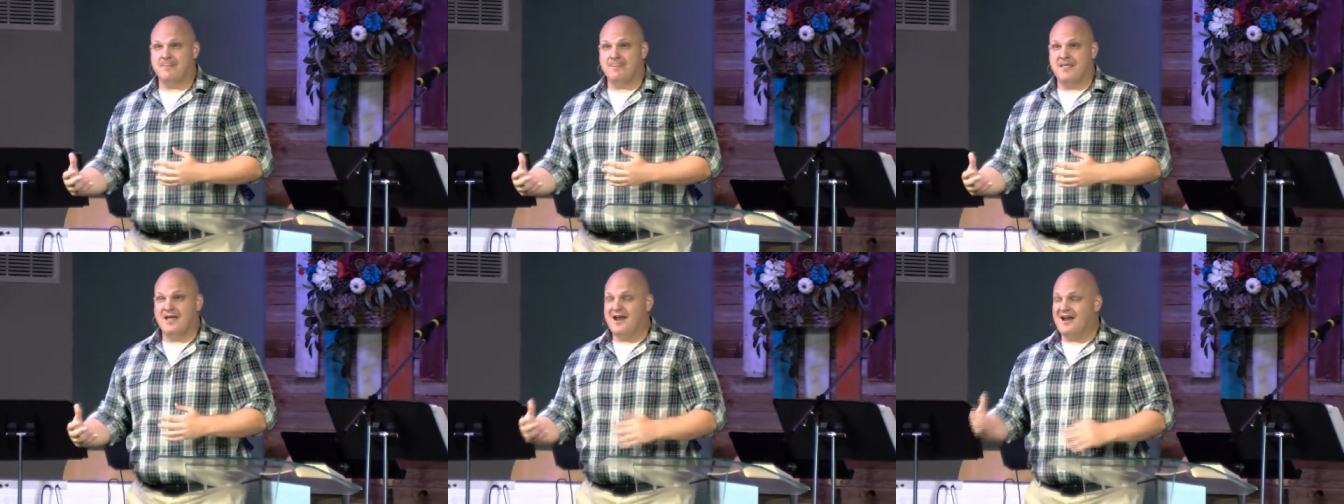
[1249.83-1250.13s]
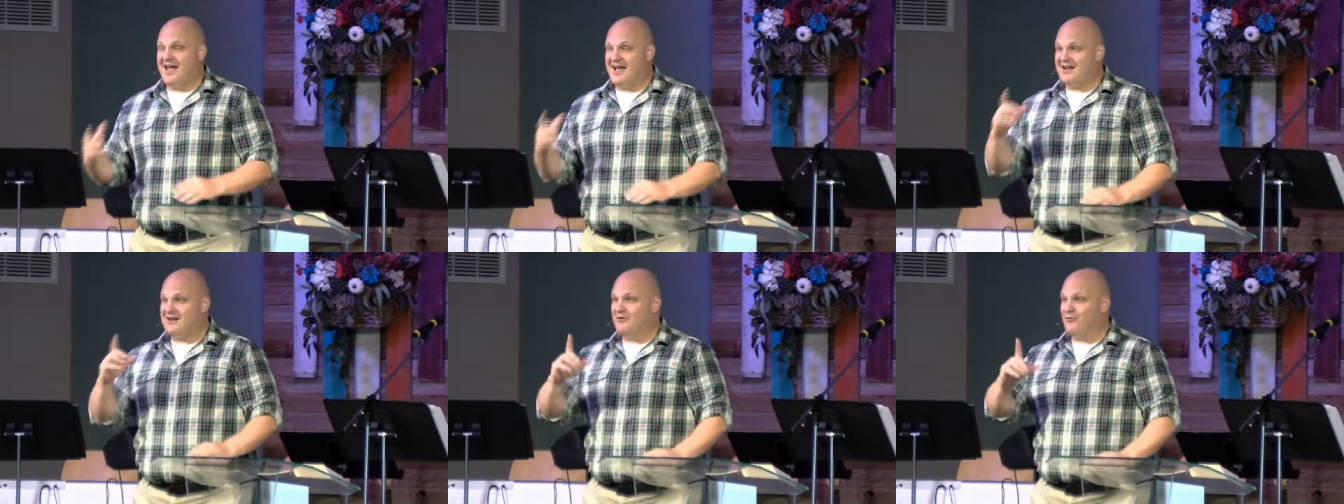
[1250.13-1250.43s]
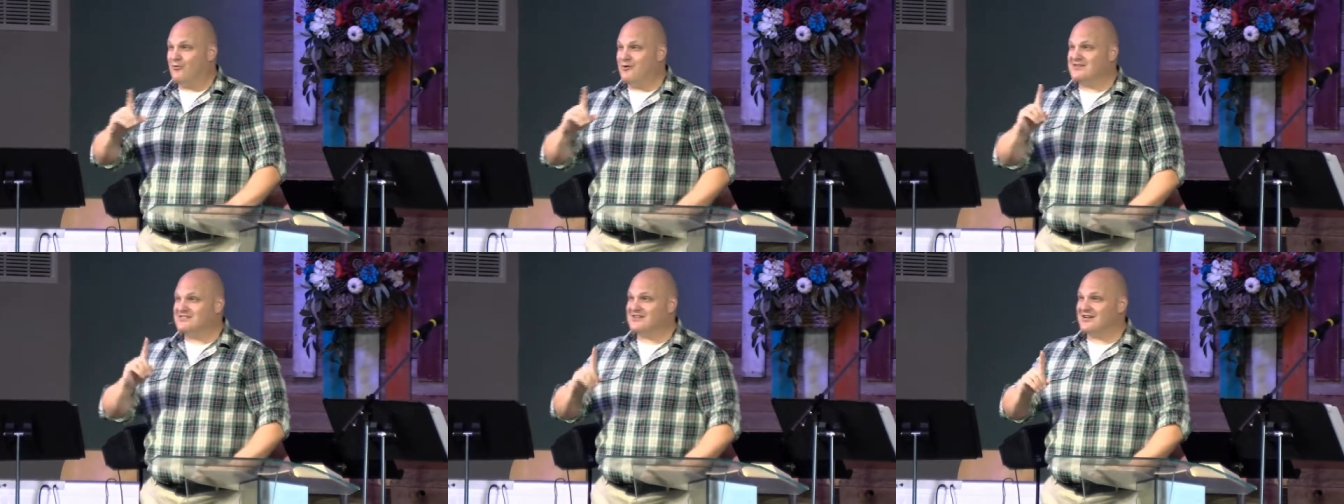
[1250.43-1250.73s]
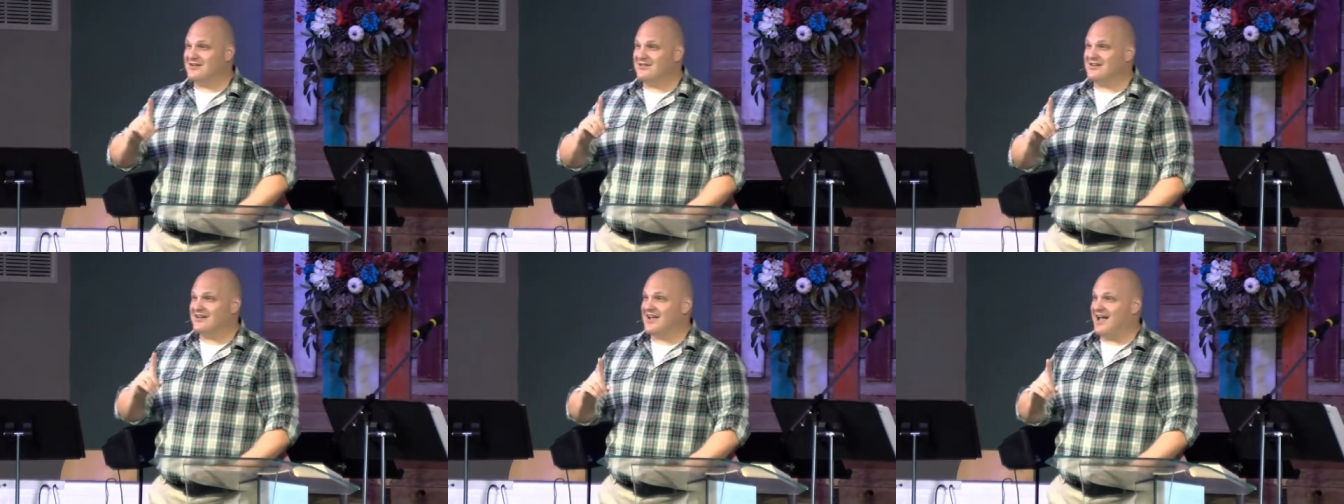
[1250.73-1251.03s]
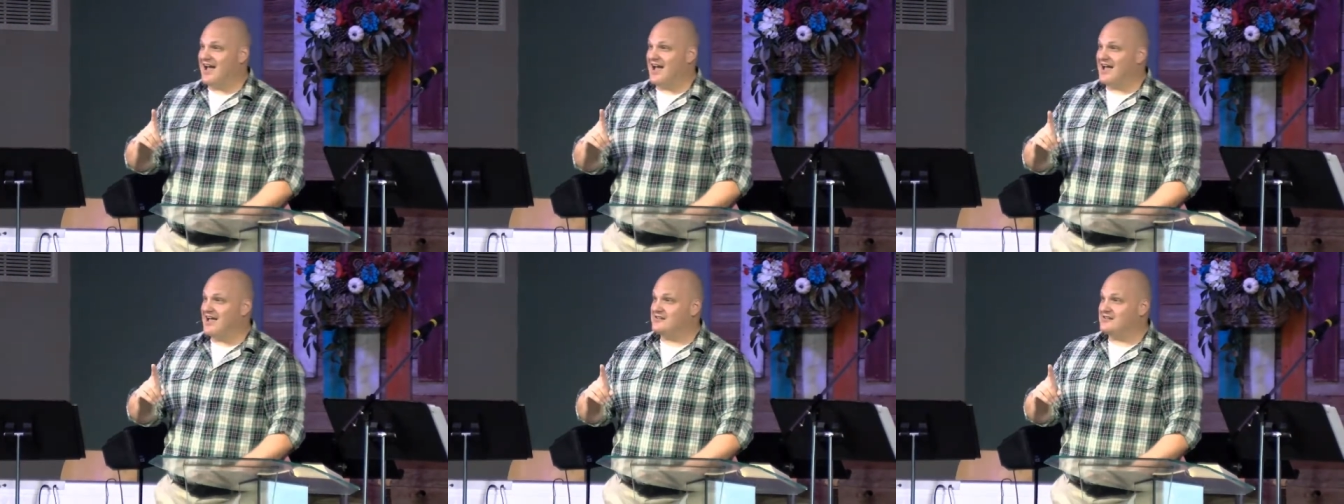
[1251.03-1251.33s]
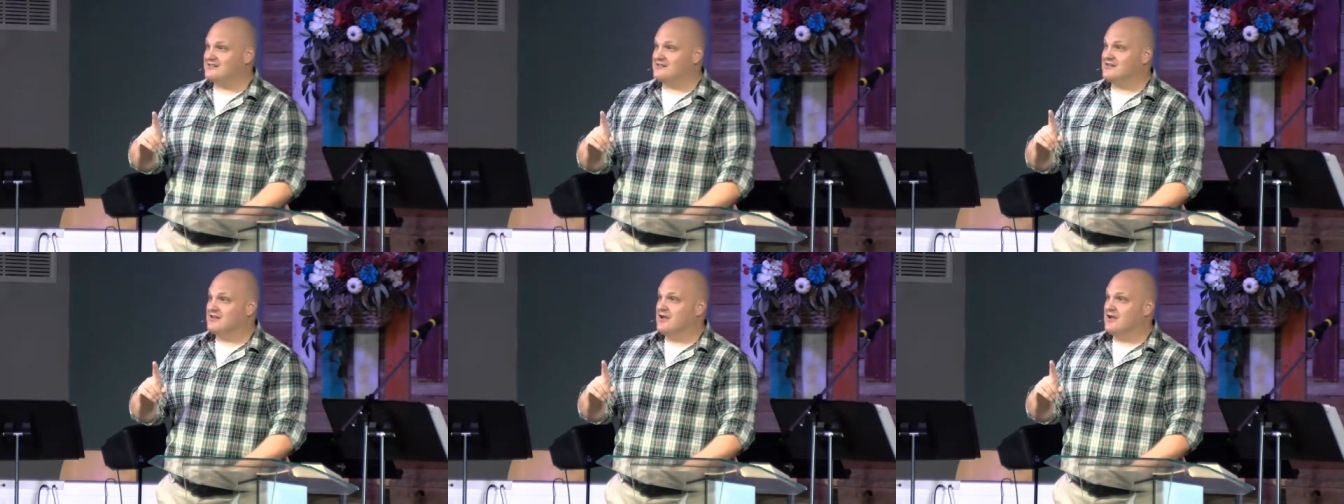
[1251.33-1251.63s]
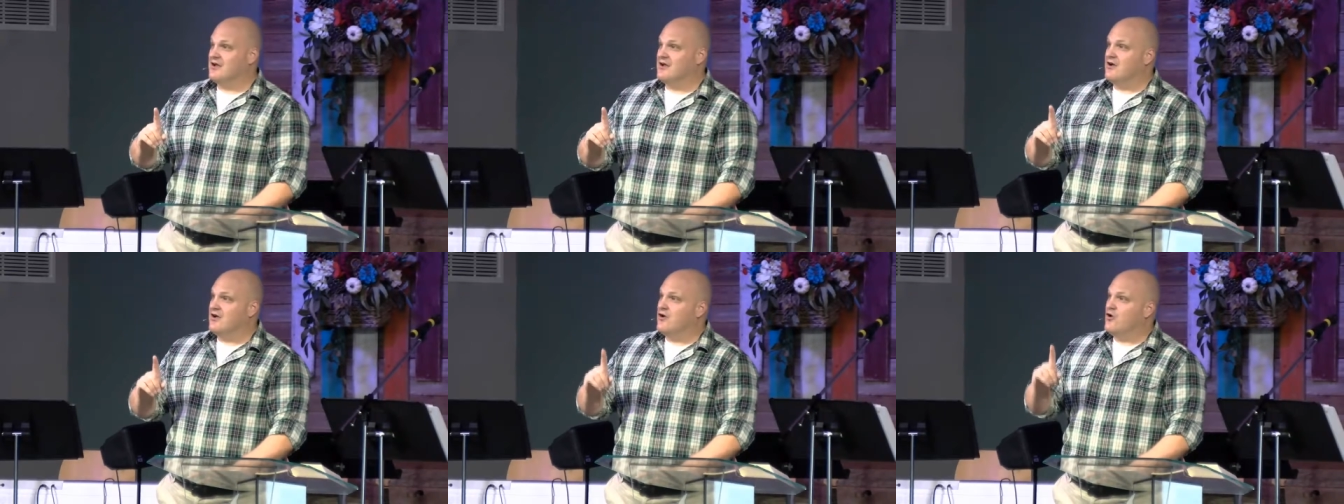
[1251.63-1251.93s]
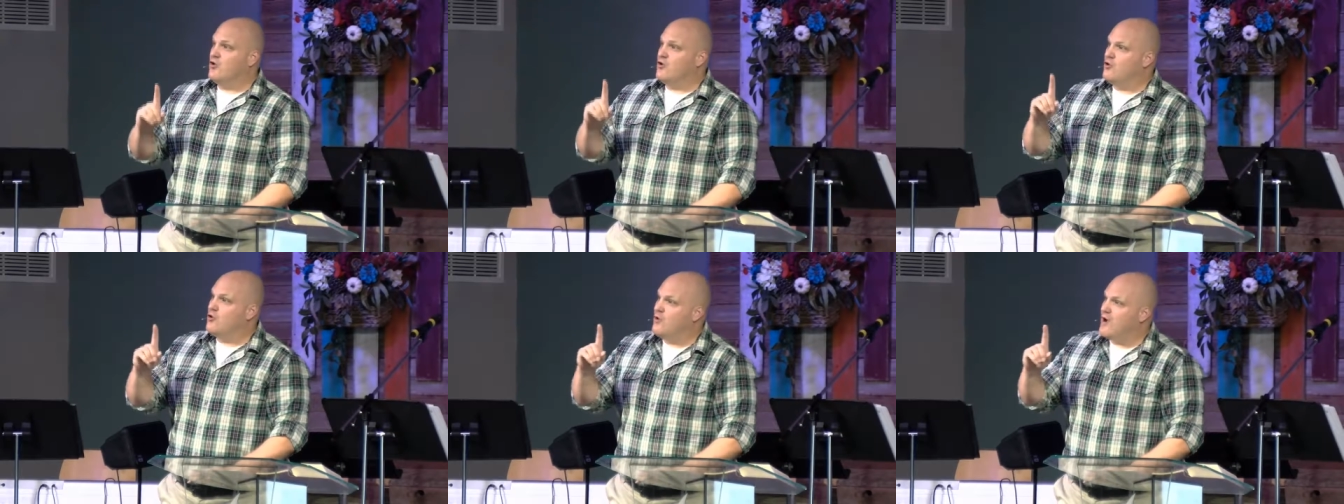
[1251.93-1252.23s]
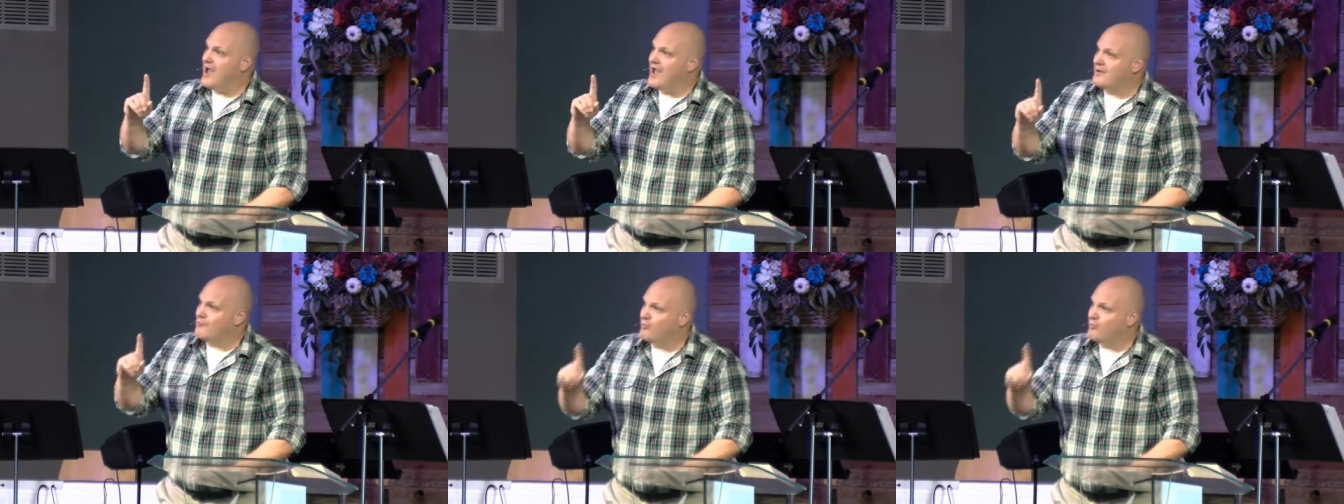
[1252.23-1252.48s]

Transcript: And I could always tell the guys who had